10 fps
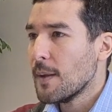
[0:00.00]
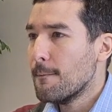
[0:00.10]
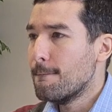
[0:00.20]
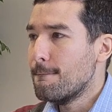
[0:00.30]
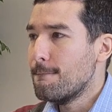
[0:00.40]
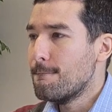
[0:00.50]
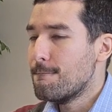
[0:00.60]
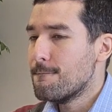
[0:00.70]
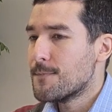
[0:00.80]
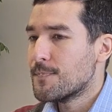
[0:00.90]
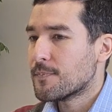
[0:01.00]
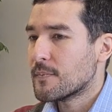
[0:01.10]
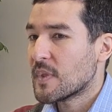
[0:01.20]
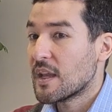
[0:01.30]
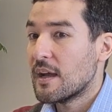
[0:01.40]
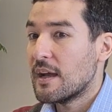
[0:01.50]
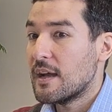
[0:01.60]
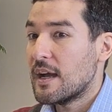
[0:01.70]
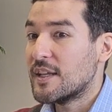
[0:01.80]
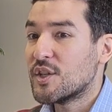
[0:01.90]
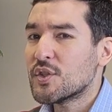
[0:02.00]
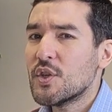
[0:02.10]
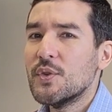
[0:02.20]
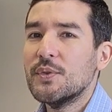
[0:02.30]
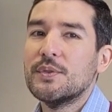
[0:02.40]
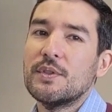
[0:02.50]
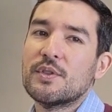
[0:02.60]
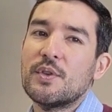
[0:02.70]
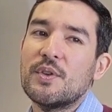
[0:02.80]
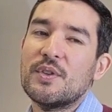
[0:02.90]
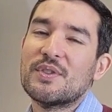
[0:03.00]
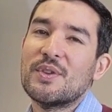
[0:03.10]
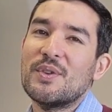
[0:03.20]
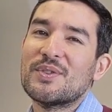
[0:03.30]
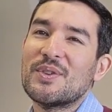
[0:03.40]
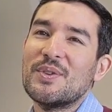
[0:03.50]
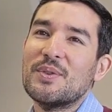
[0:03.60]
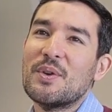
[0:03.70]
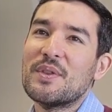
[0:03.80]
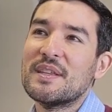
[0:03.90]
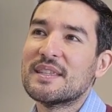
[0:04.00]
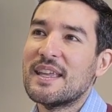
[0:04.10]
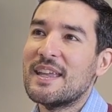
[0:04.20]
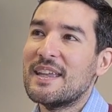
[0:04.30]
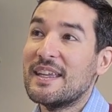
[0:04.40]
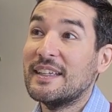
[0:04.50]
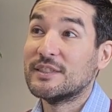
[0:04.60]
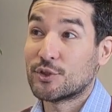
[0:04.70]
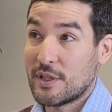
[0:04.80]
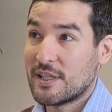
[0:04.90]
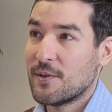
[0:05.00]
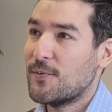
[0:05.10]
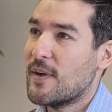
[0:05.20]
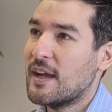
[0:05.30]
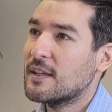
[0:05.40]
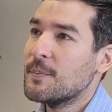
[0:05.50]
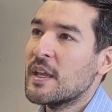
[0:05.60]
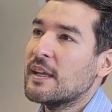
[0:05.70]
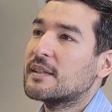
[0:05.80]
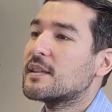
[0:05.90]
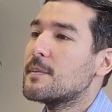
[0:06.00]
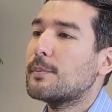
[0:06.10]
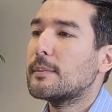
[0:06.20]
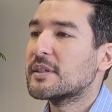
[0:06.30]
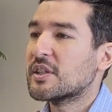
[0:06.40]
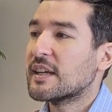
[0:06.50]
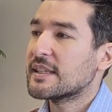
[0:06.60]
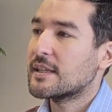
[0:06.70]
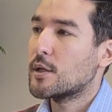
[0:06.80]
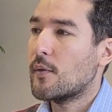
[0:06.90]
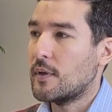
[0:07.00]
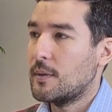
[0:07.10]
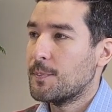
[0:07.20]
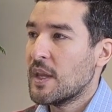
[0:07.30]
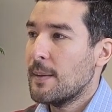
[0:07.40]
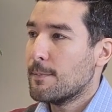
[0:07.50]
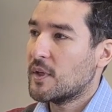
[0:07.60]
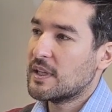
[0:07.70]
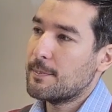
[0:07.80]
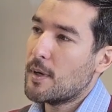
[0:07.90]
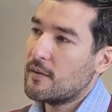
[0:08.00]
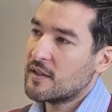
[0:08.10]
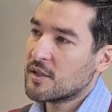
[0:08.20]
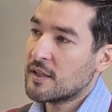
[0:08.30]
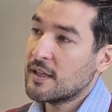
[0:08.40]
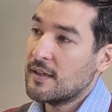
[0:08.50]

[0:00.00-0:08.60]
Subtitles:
And just so you know this interesting fact, he didn't publish it as a novel, but he published it